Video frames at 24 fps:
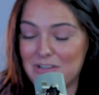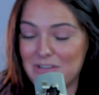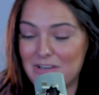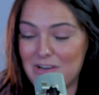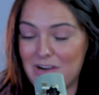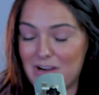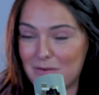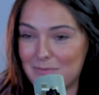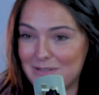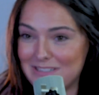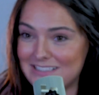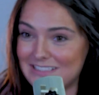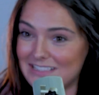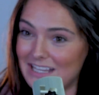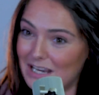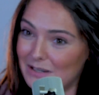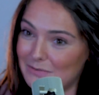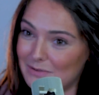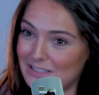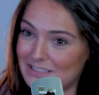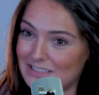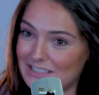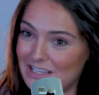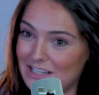her car went
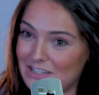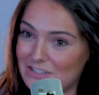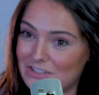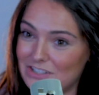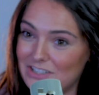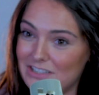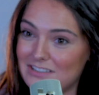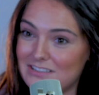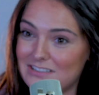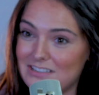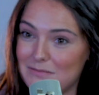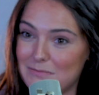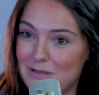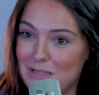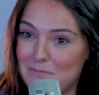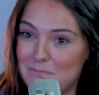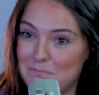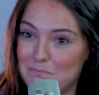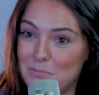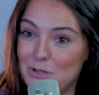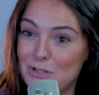sideways actually, and the semi